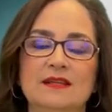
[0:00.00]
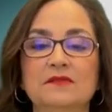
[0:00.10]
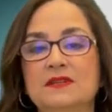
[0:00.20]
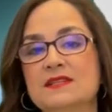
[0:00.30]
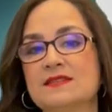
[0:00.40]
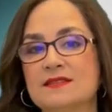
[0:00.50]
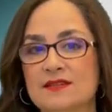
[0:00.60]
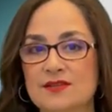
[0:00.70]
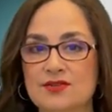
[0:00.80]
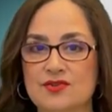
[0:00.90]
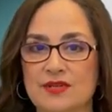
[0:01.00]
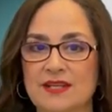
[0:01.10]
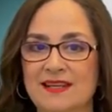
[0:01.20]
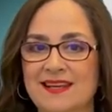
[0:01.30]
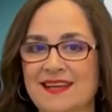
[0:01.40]
If the
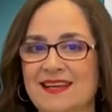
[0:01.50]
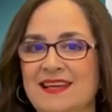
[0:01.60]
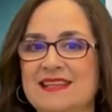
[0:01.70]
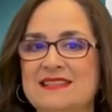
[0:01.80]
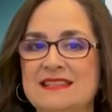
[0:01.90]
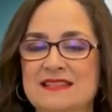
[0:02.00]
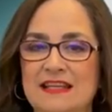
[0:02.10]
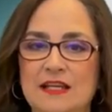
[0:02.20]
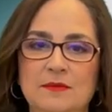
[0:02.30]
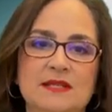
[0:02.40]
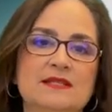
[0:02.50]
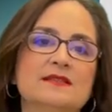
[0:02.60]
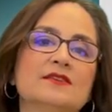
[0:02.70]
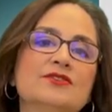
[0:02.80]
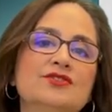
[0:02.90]
surgery is the same, the
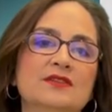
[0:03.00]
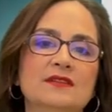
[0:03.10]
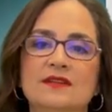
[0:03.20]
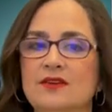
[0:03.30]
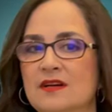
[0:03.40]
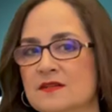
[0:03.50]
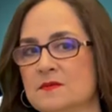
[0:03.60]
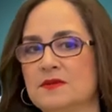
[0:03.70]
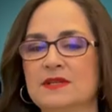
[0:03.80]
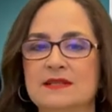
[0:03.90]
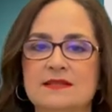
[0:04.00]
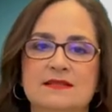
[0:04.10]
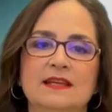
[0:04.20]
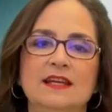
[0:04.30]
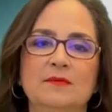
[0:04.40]
surgeon, the hospital are the
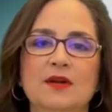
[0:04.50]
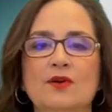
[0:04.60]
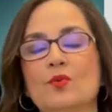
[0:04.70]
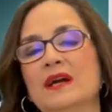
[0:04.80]
same,